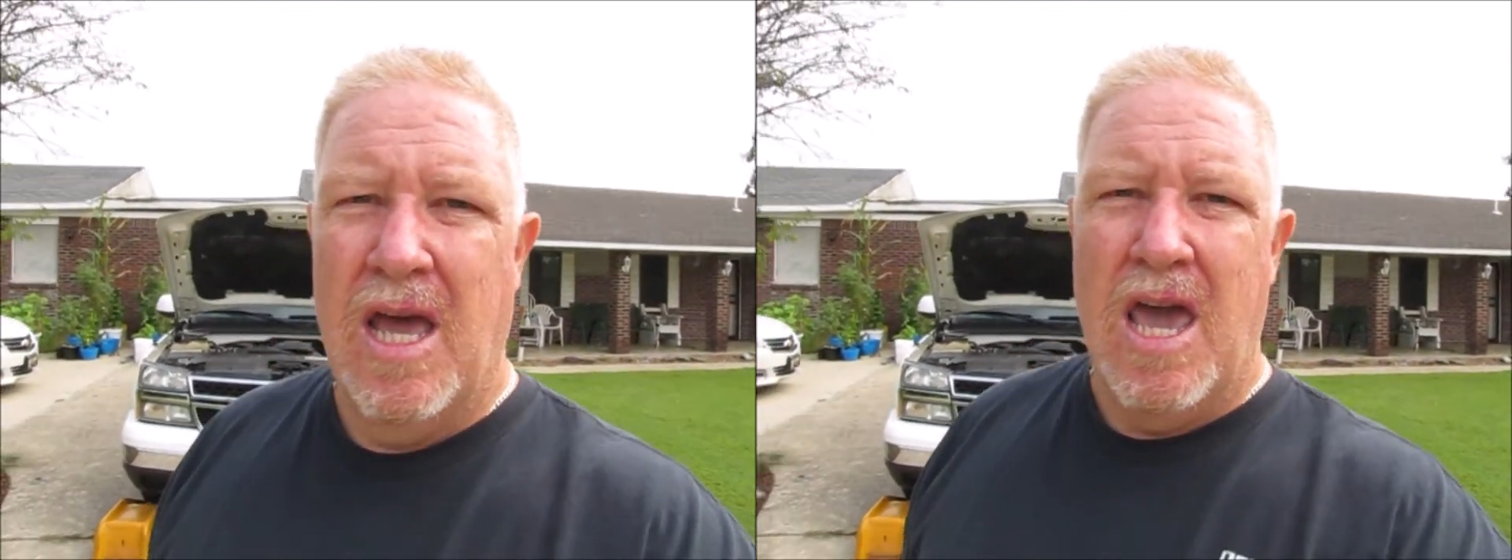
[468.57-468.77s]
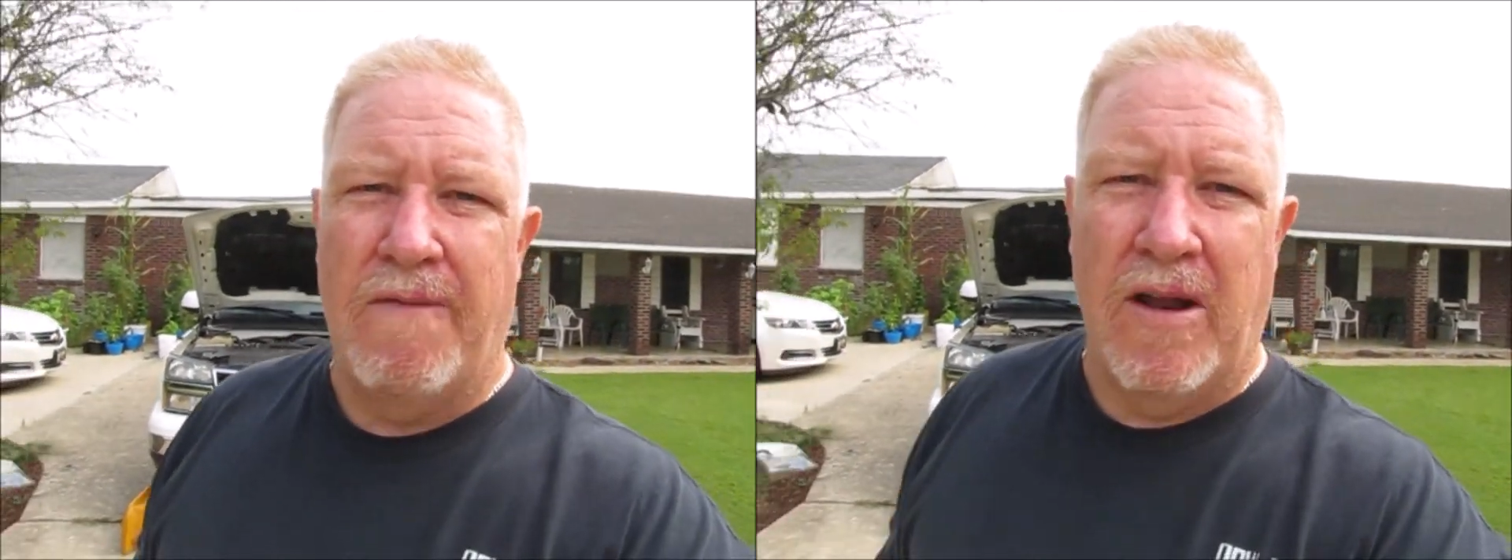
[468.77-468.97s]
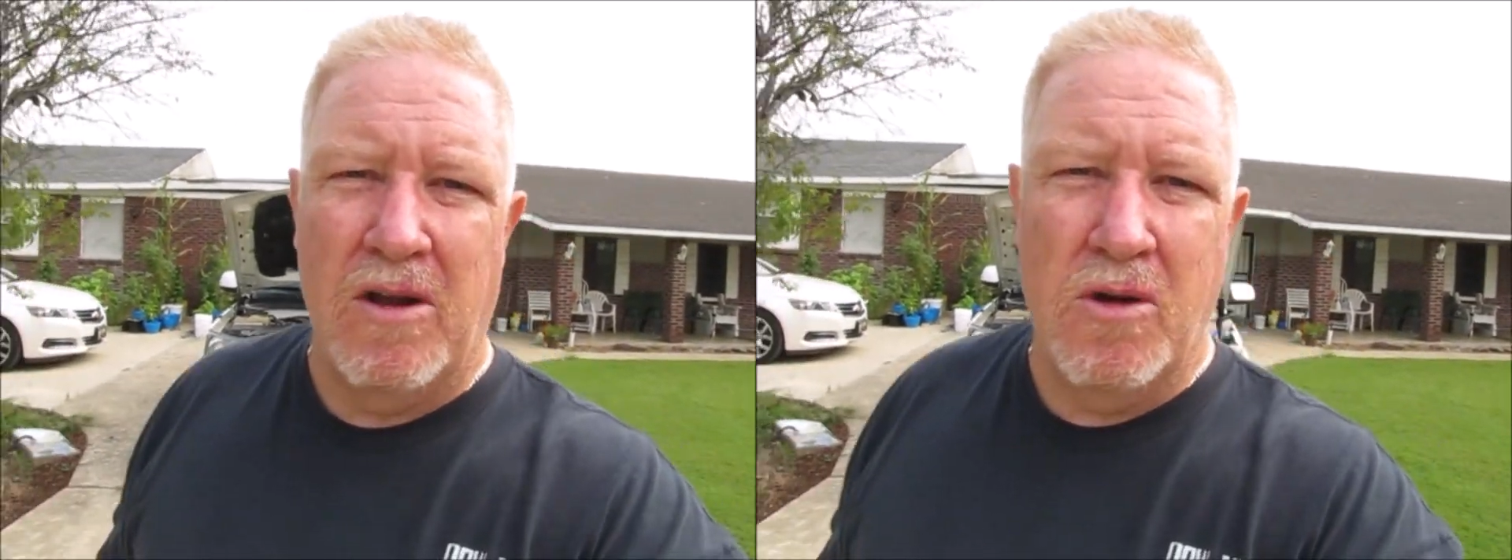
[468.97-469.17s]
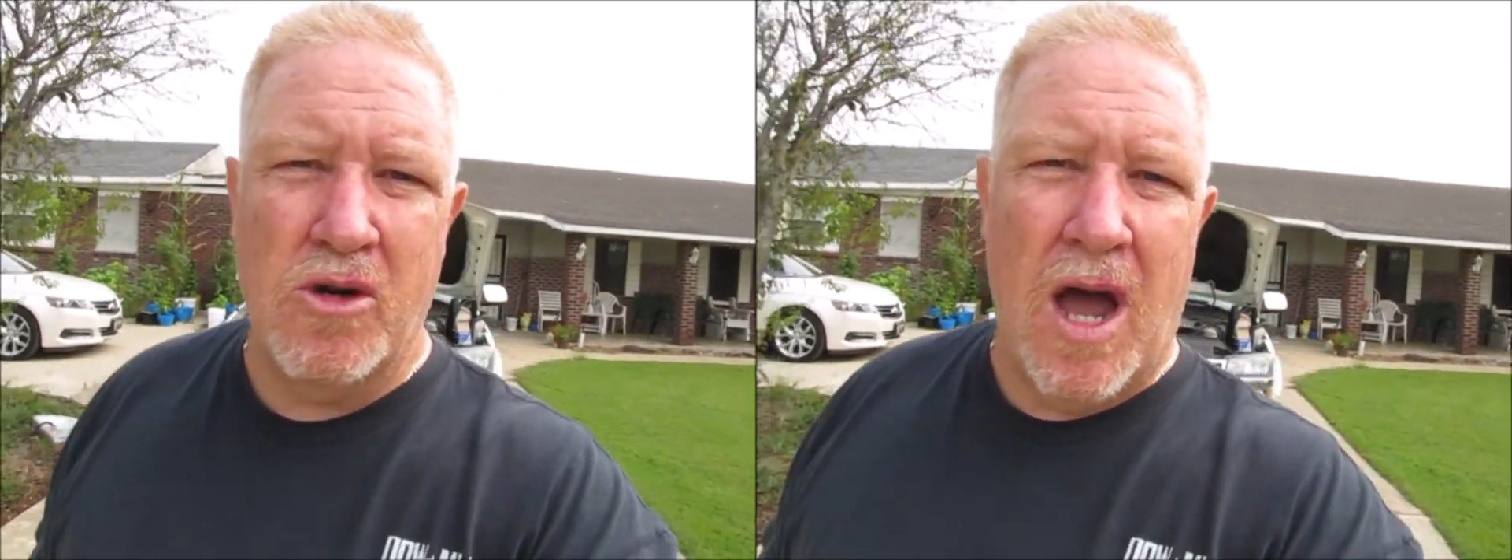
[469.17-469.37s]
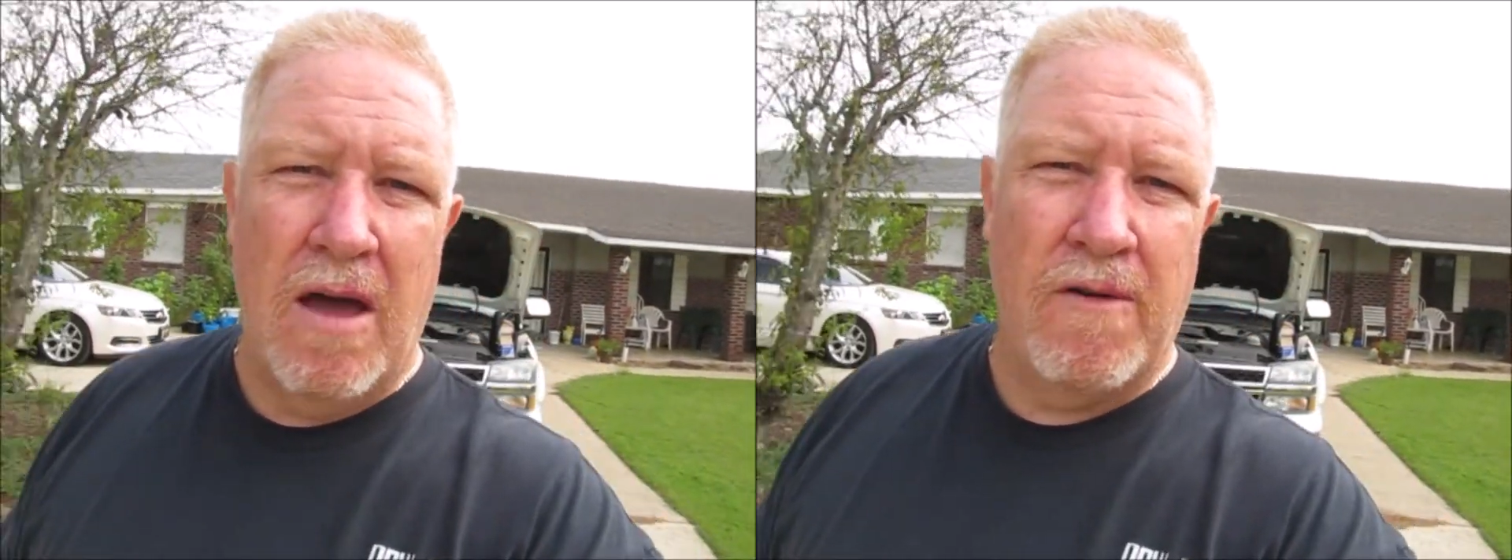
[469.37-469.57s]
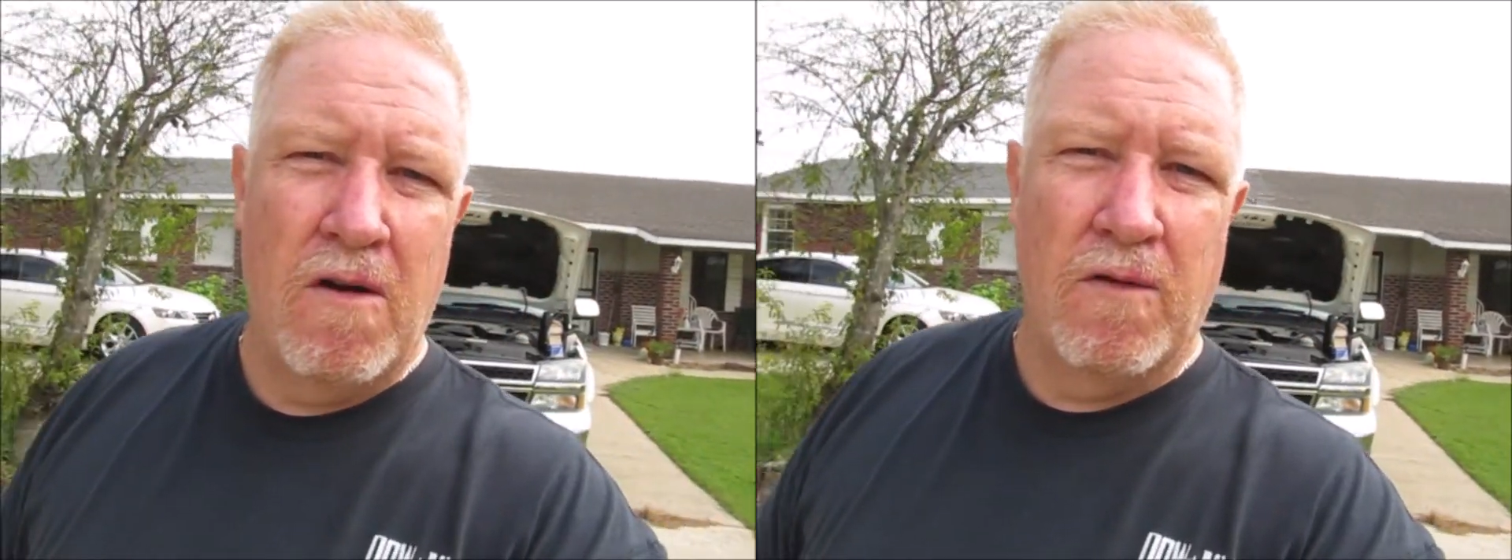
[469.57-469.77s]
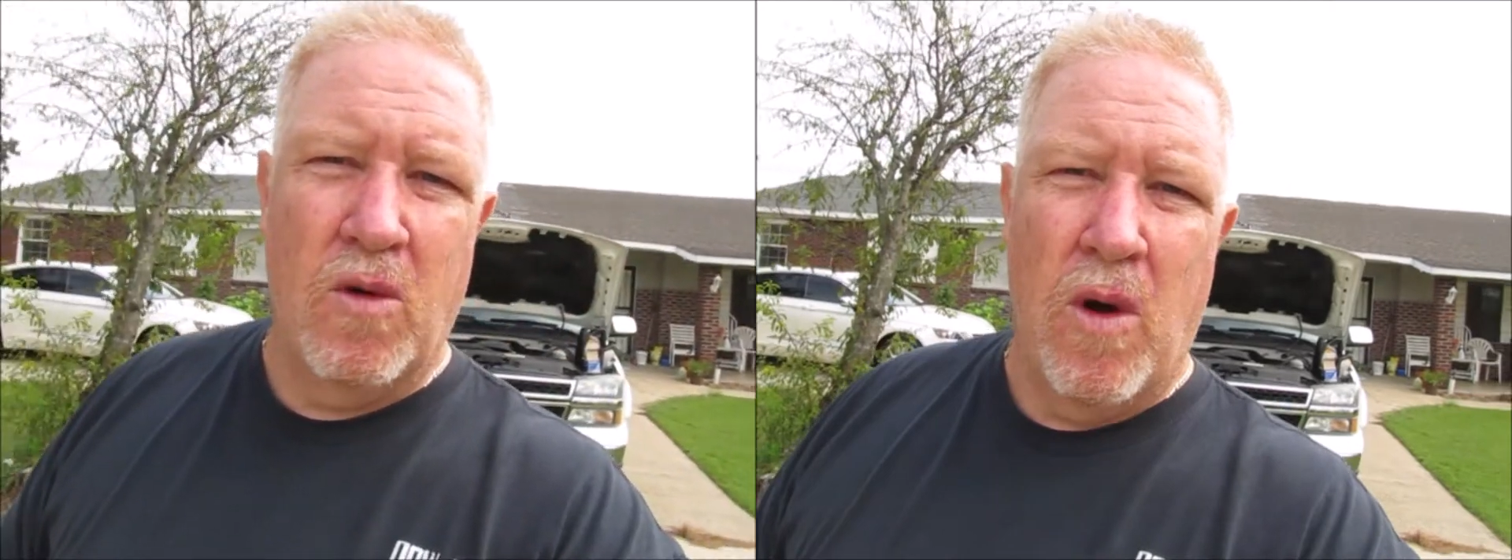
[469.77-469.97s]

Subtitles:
if I do drive over the